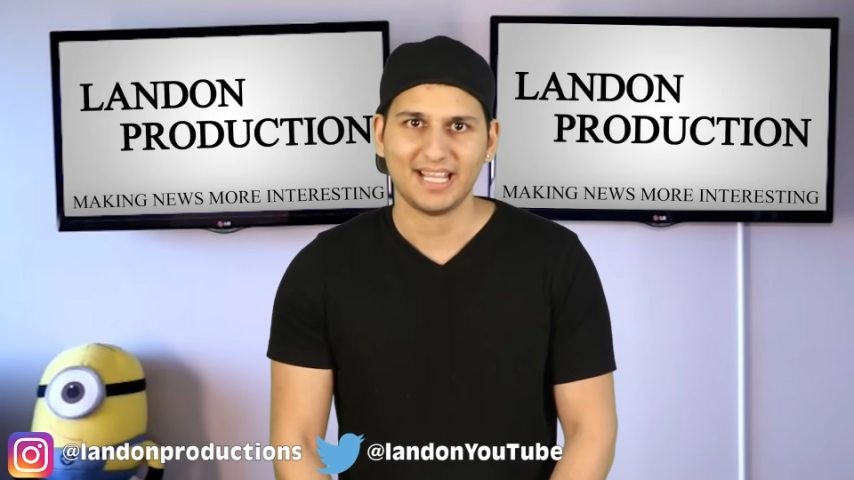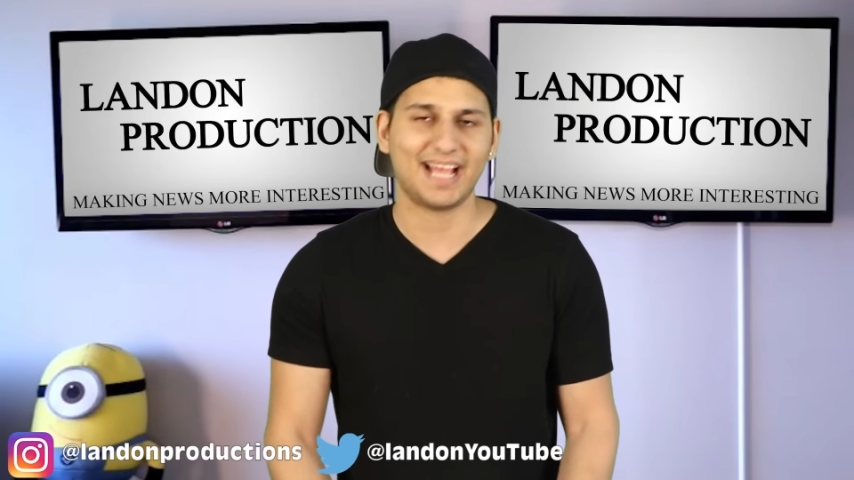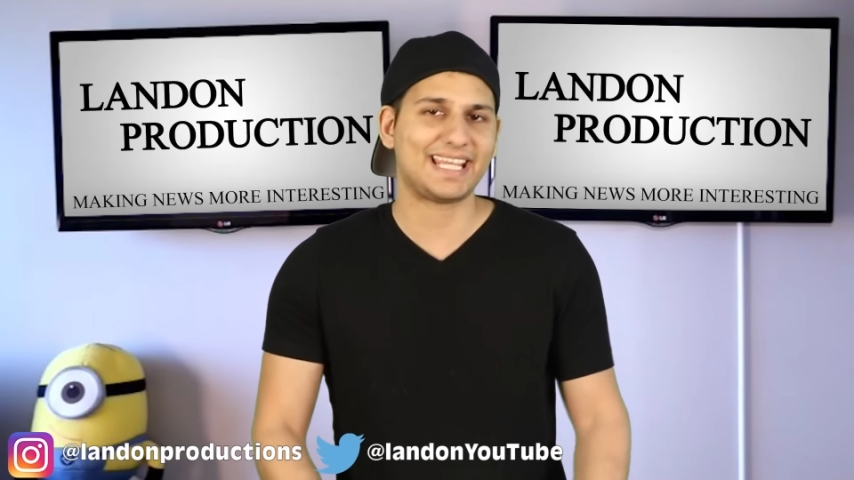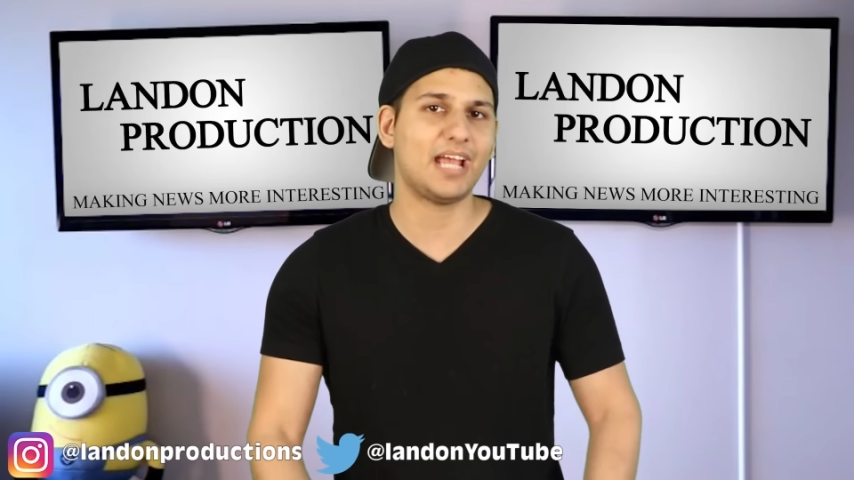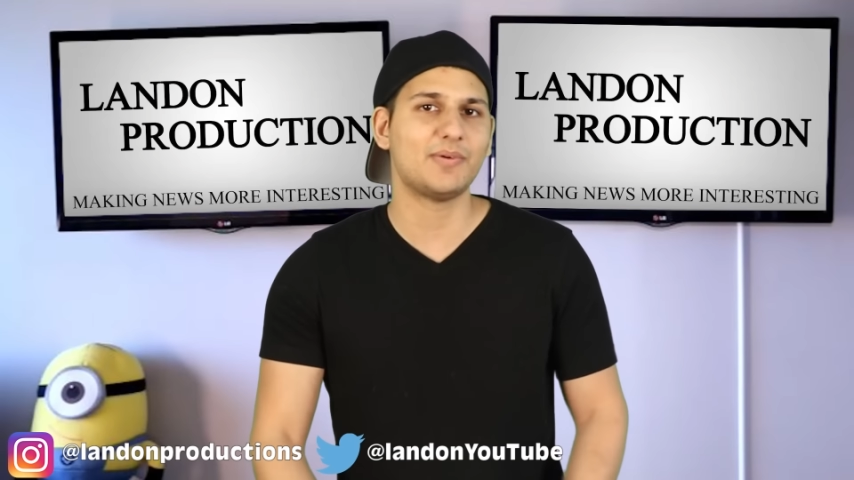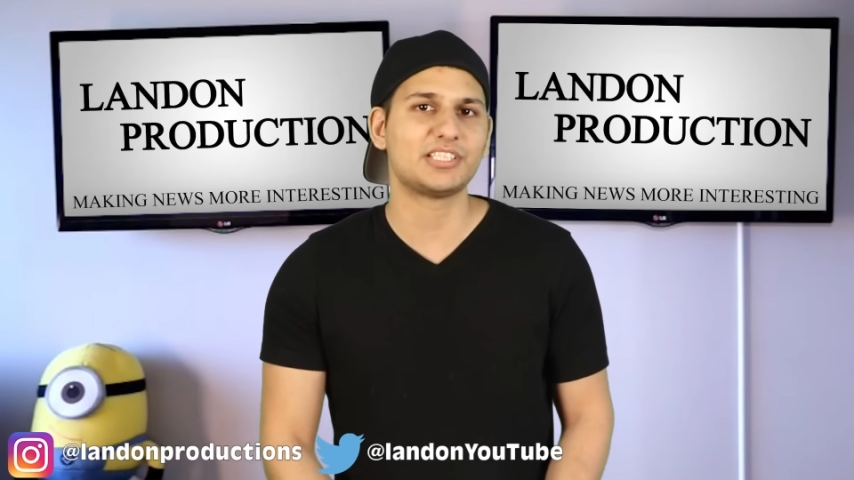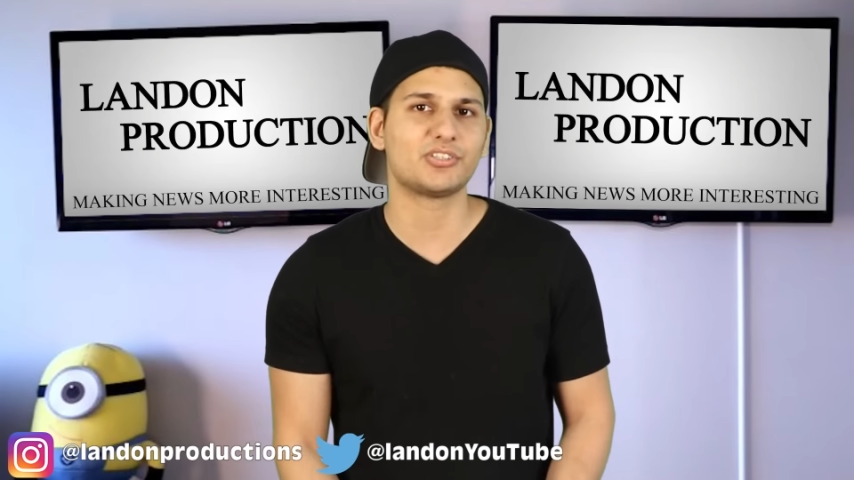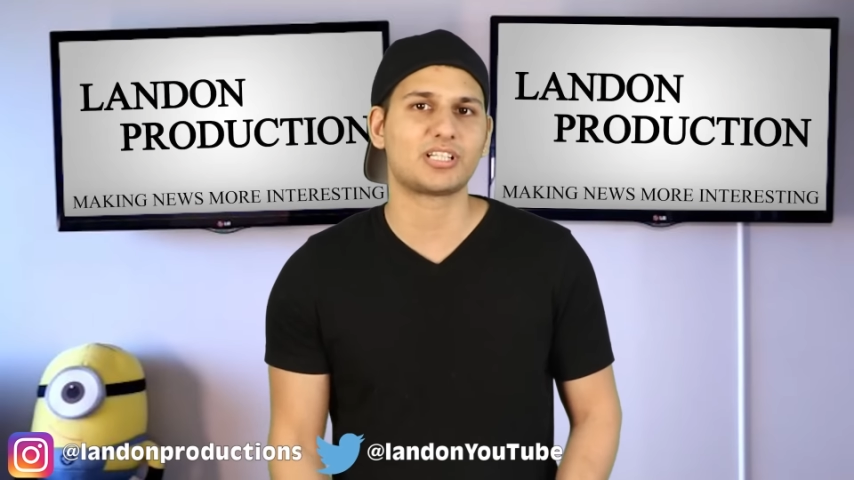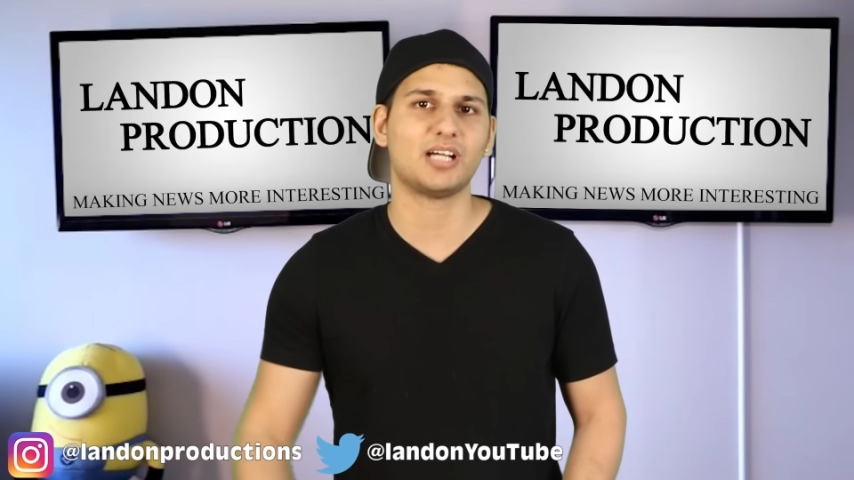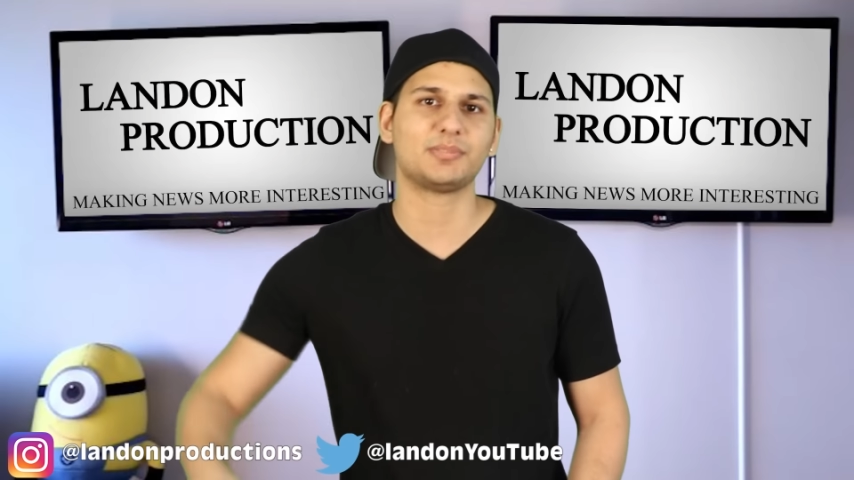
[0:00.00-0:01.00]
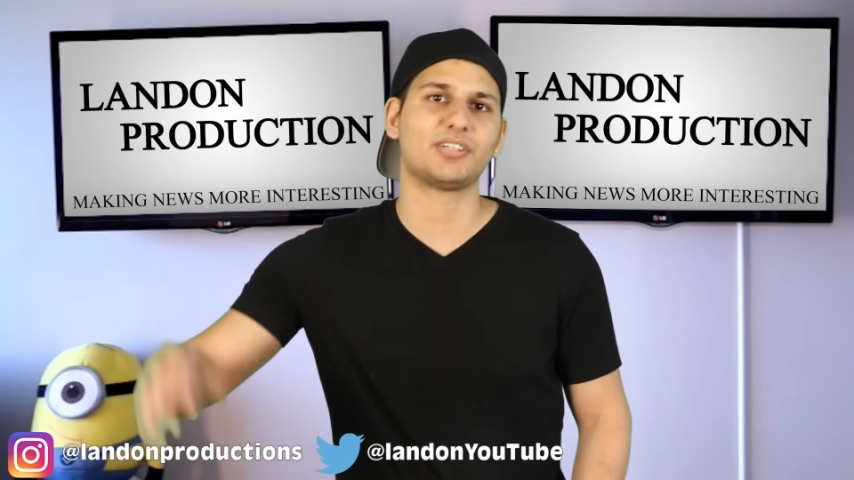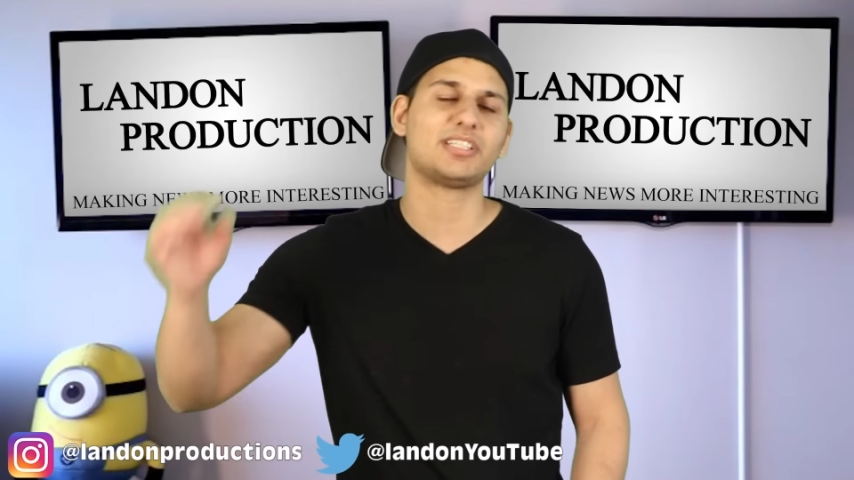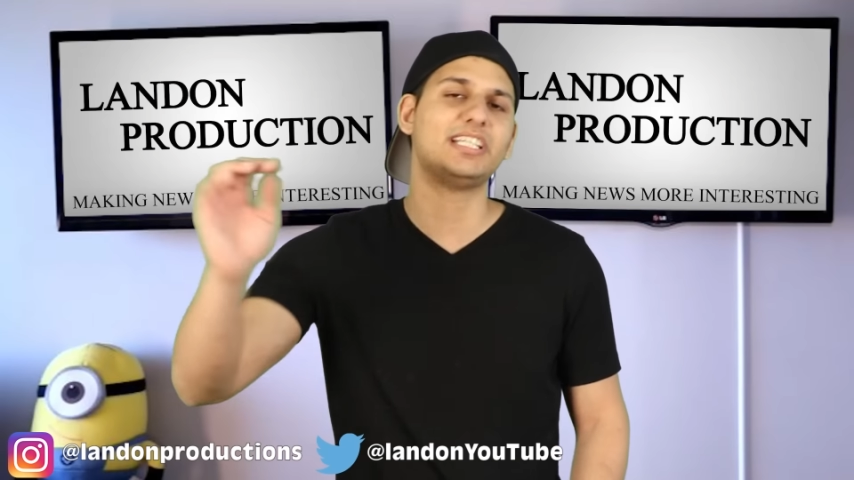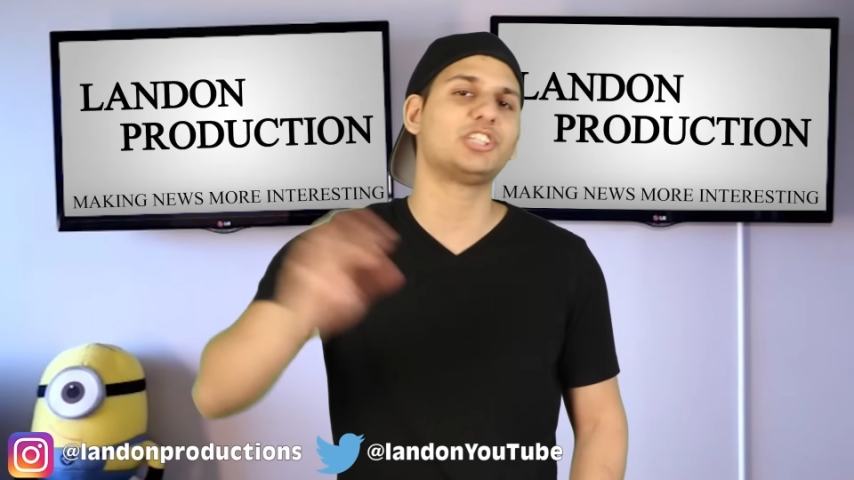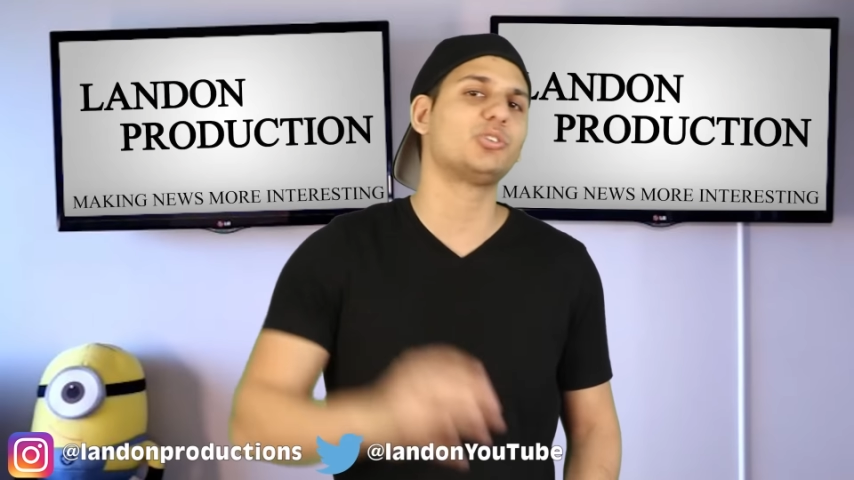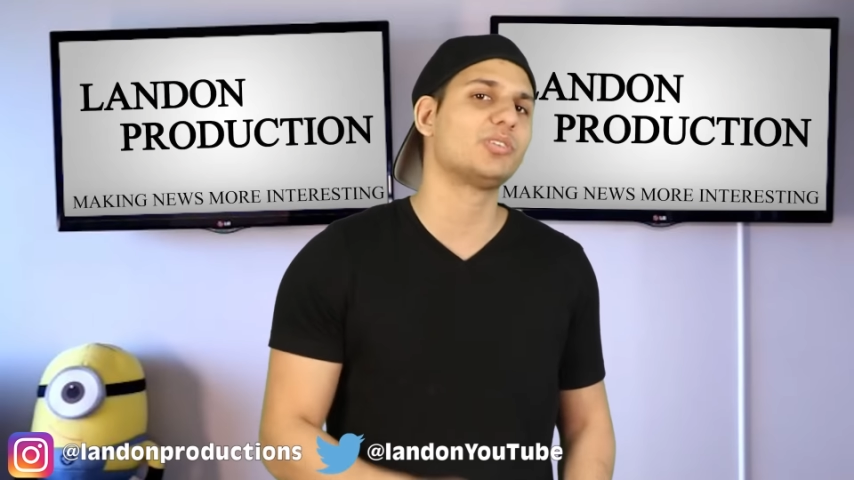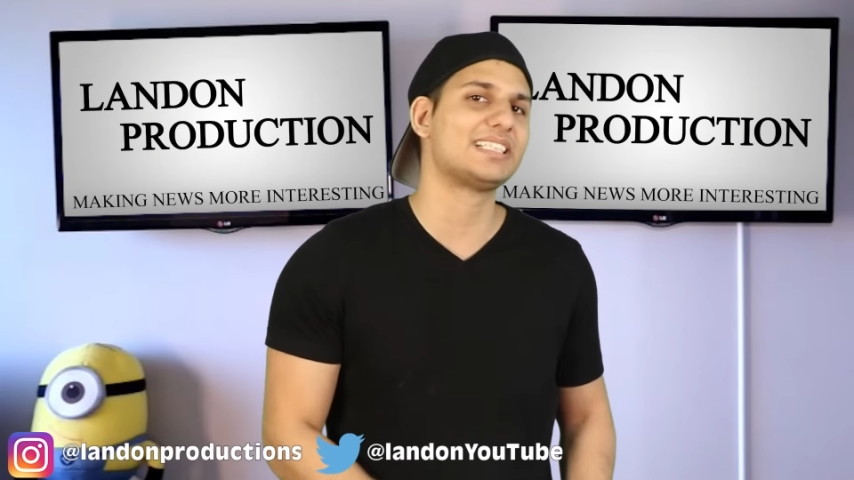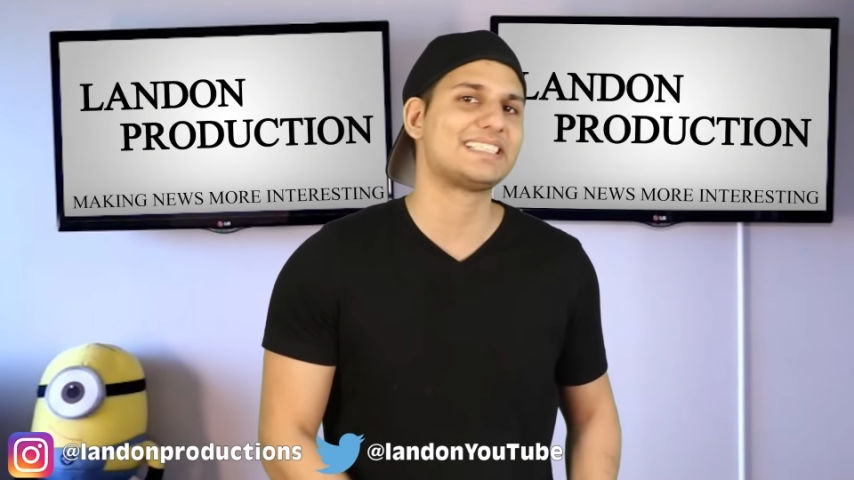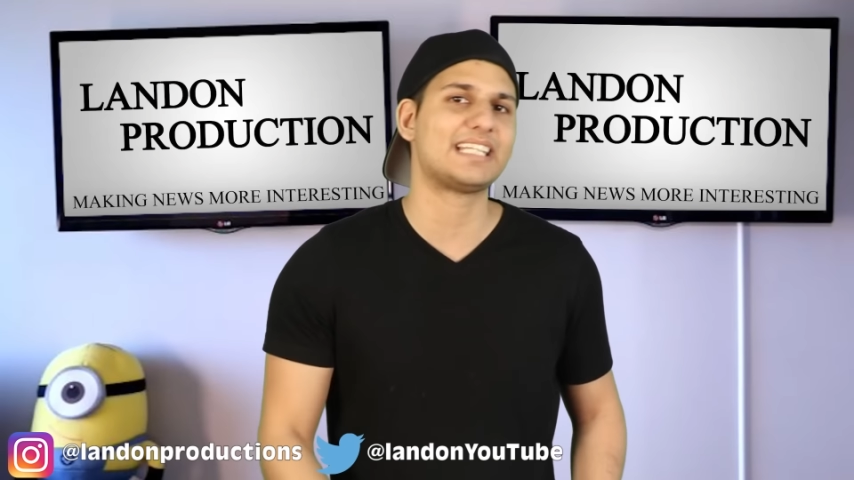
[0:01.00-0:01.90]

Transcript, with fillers: I can't wait till it comes out. The initial release